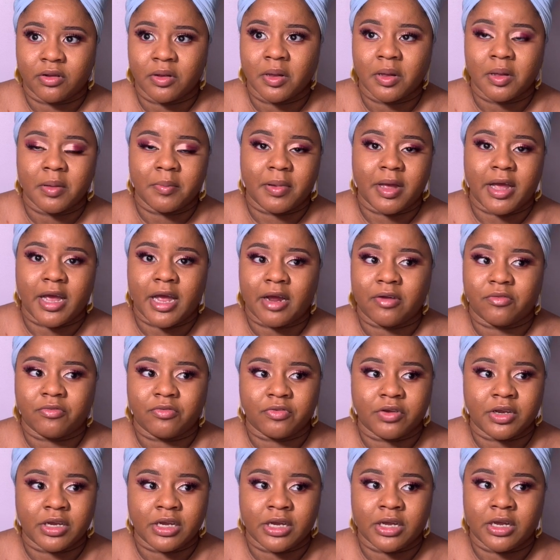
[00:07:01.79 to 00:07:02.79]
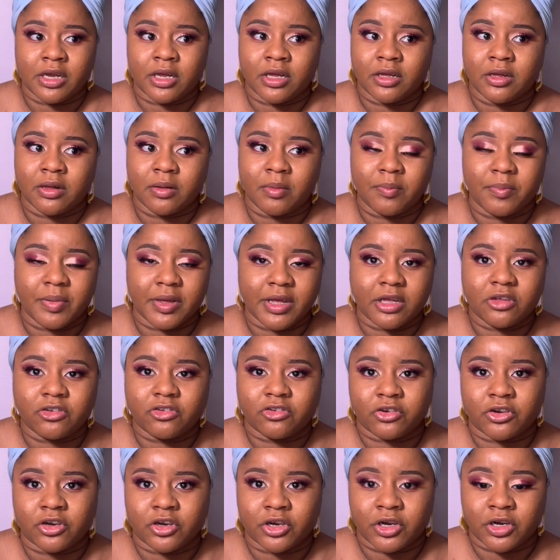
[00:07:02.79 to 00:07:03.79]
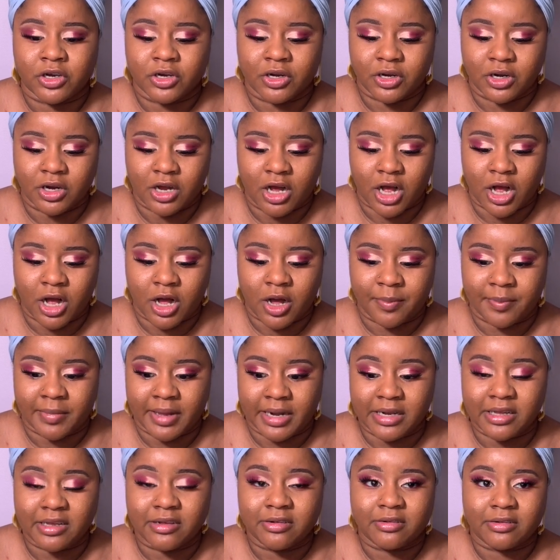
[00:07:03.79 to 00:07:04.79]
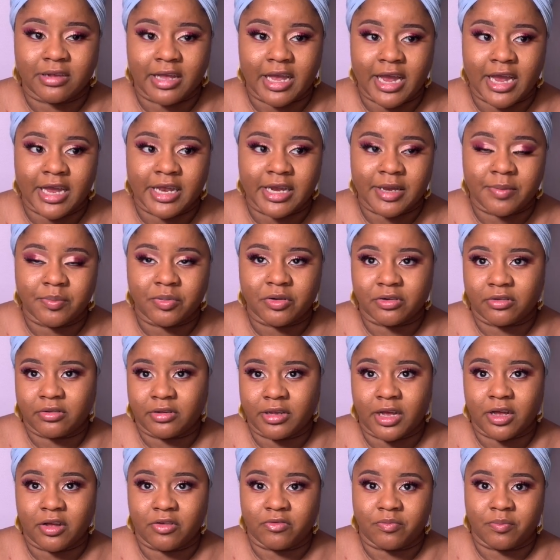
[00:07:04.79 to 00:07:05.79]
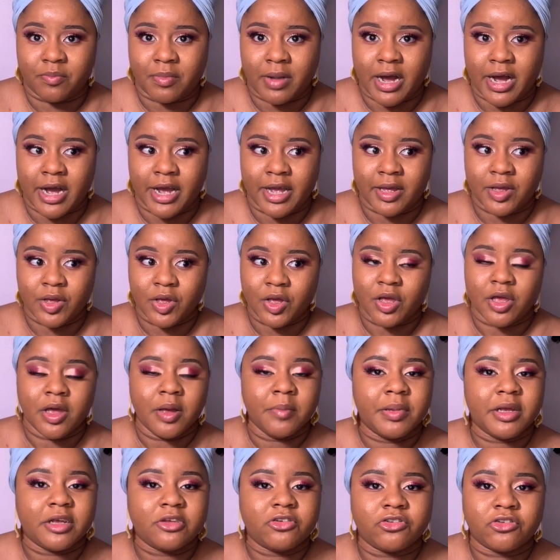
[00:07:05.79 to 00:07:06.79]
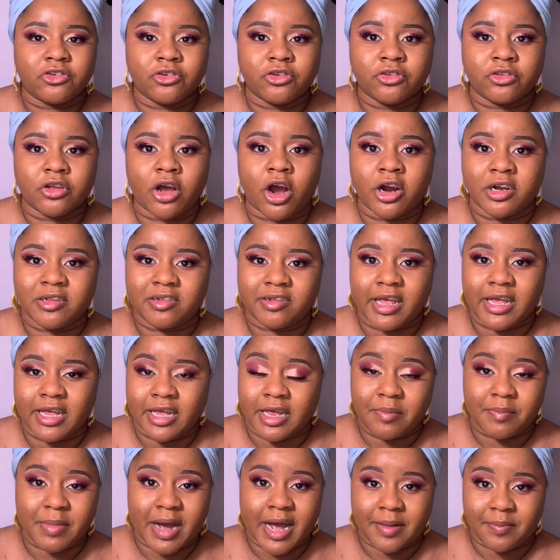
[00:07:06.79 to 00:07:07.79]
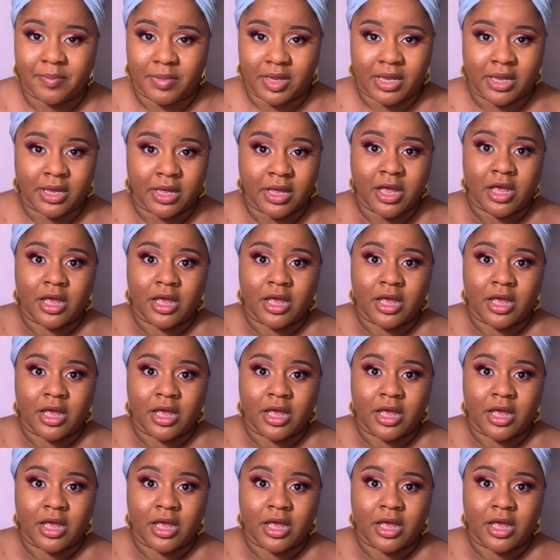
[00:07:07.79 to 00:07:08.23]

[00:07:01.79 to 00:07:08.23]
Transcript: but every picture, at least 80% of my pictures are taken by me.